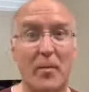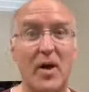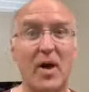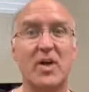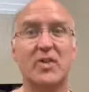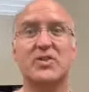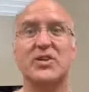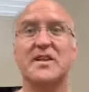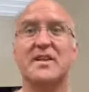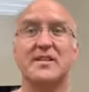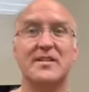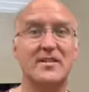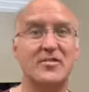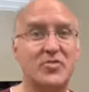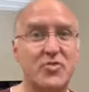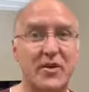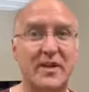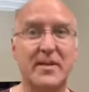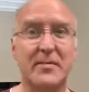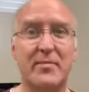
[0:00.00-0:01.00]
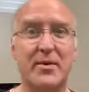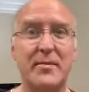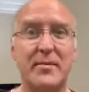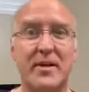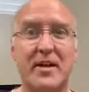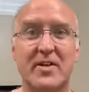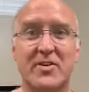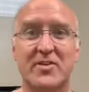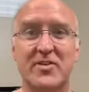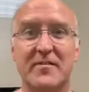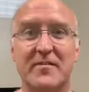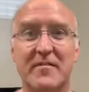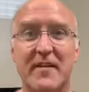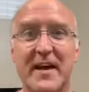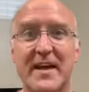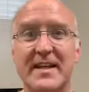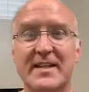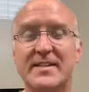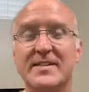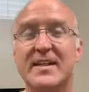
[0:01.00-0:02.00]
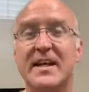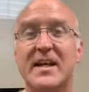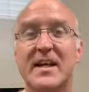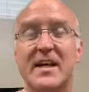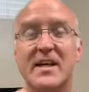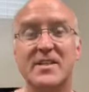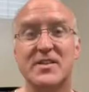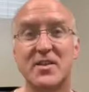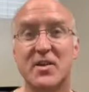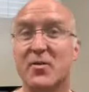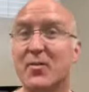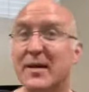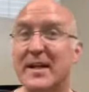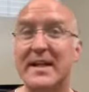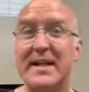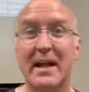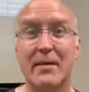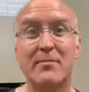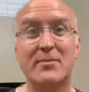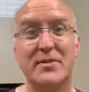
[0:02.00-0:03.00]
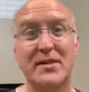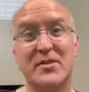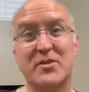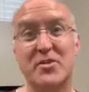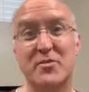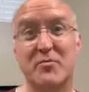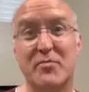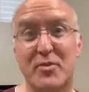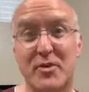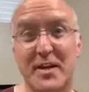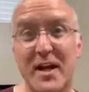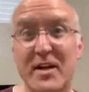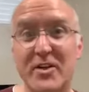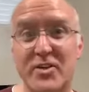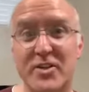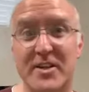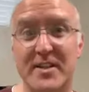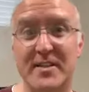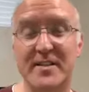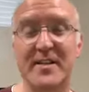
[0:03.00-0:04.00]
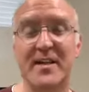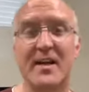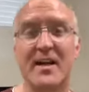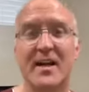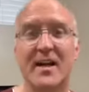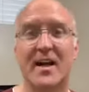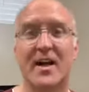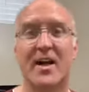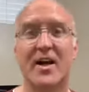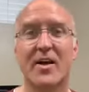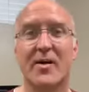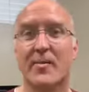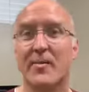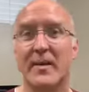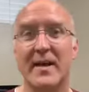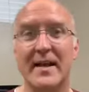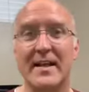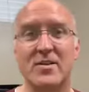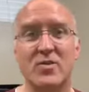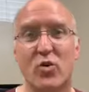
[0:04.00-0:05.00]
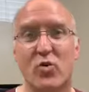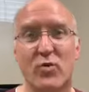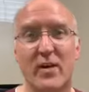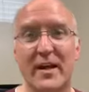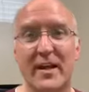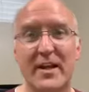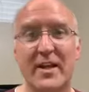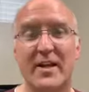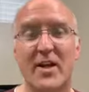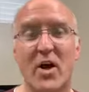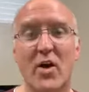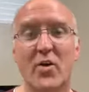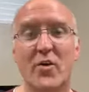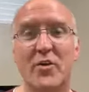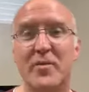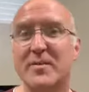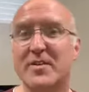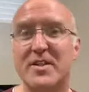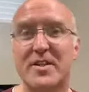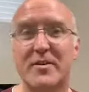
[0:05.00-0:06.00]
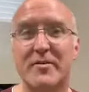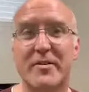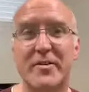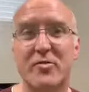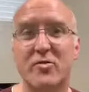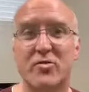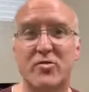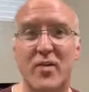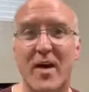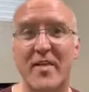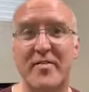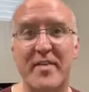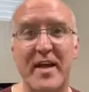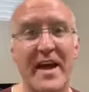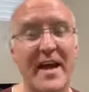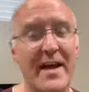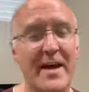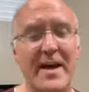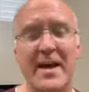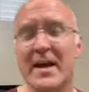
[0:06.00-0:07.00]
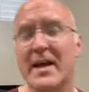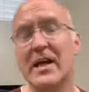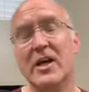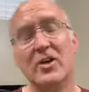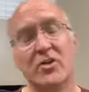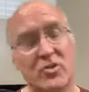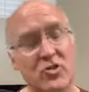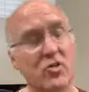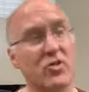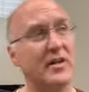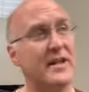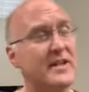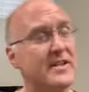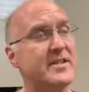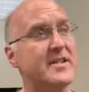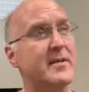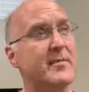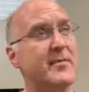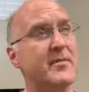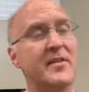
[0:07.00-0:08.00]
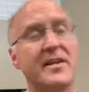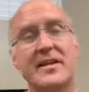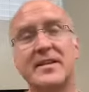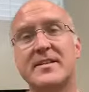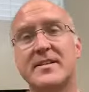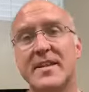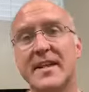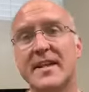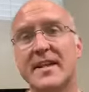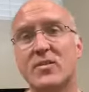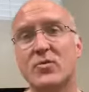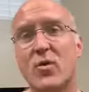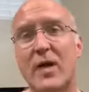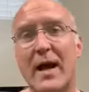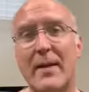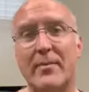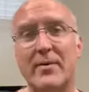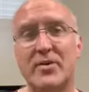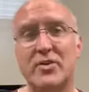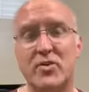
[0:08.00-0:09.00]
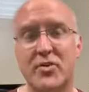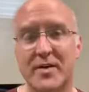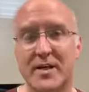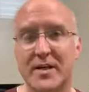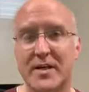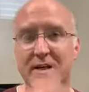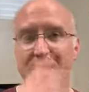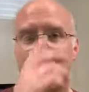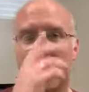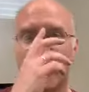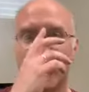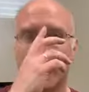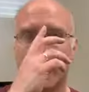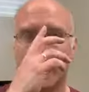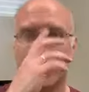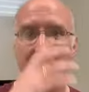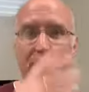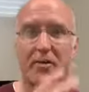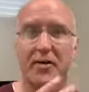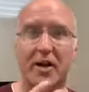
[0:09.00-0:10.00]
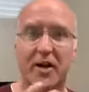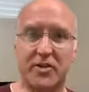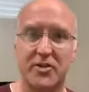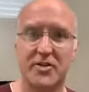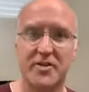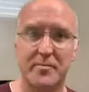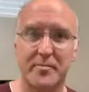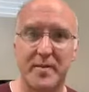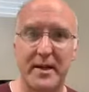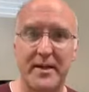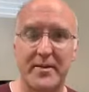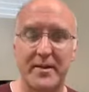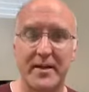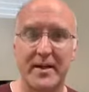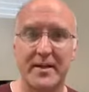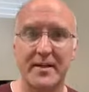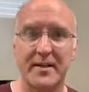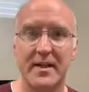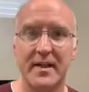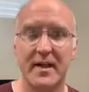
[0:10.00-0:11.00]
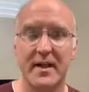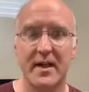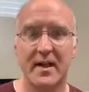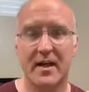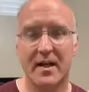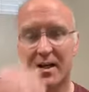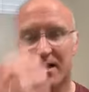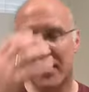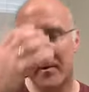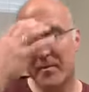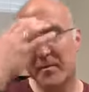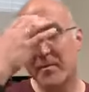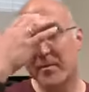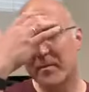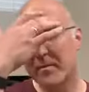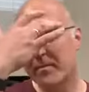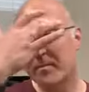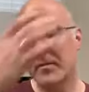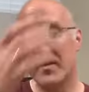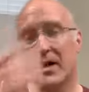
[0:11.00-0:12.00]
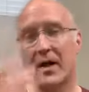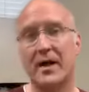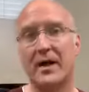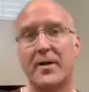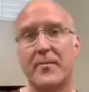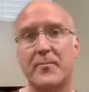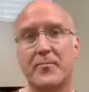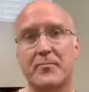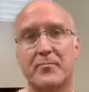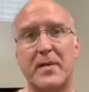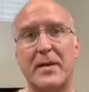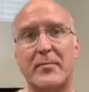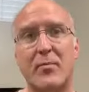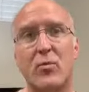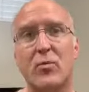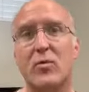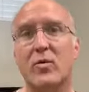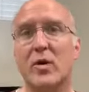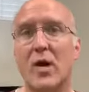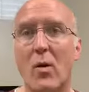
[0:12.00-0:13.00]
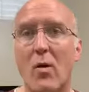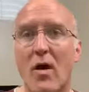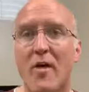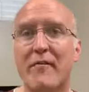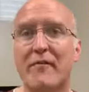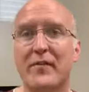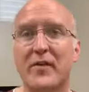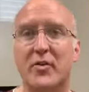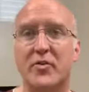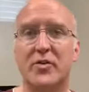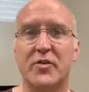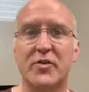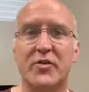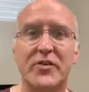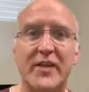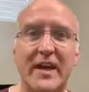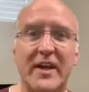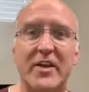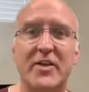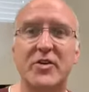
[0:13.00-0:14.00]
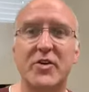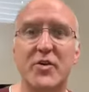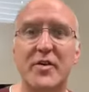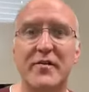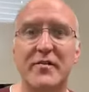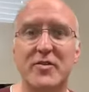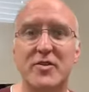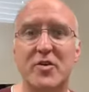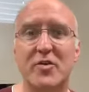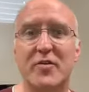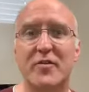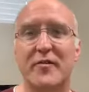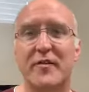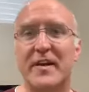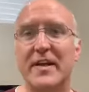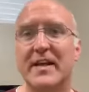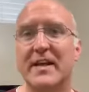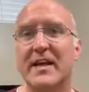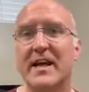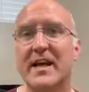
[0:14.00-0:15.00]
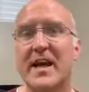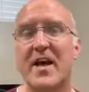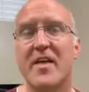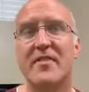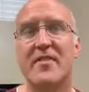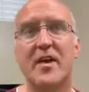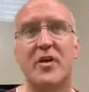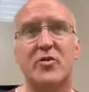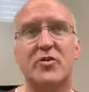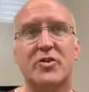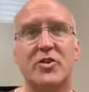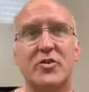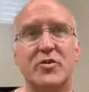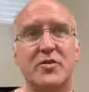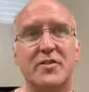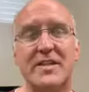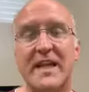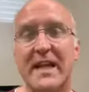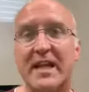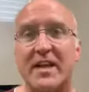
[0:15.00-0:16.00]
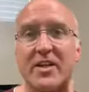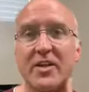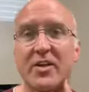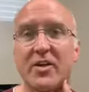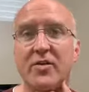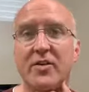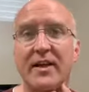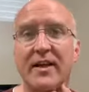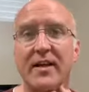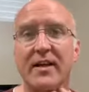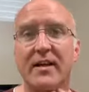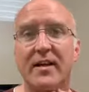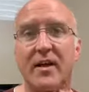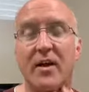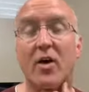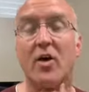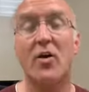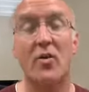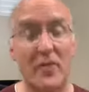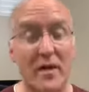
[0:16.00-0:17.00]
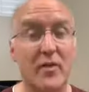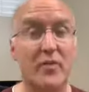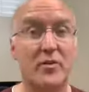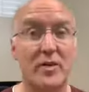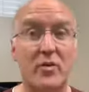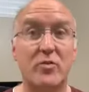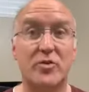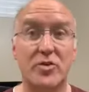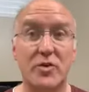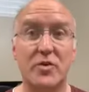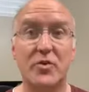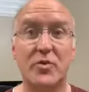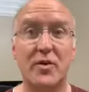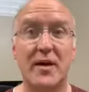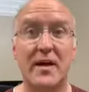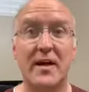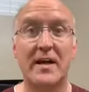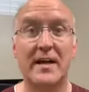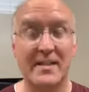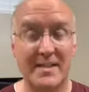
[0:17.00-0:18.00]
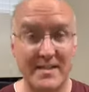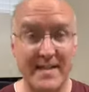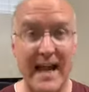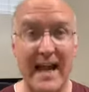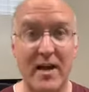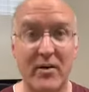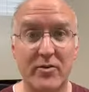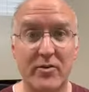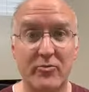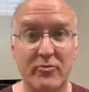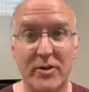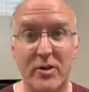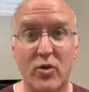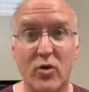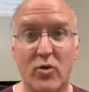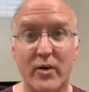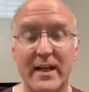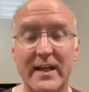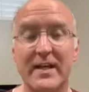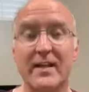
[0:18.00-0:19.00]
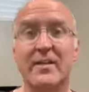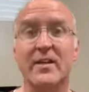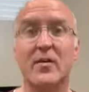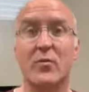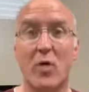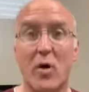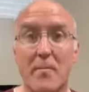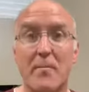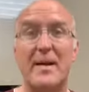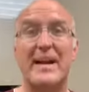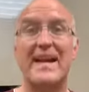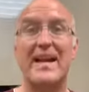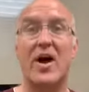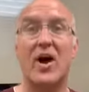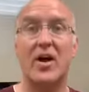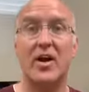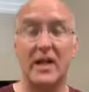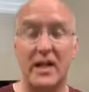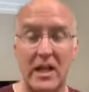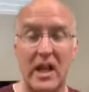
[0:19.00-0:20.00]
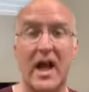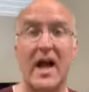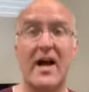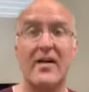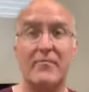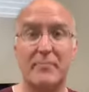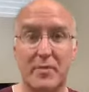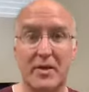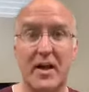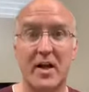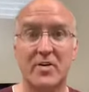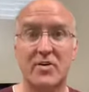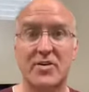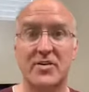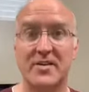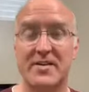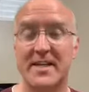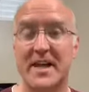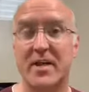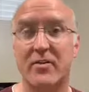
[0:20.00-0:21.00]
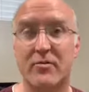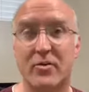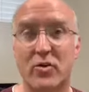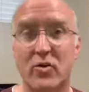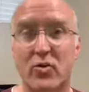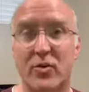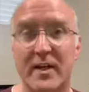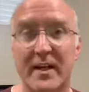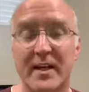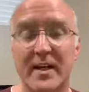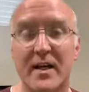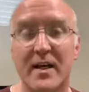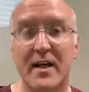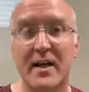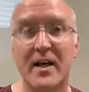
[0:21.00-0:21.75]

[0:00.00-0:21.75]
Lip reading: purchase during the pre-production phase, so that when it comes to actual production, it's all ready to go, the material is right there. Surely some of these things will happen during the production period. People will go off, they'll do second unit photography, they'll do second unit, or they'll do sound recording that won't be live production sound recording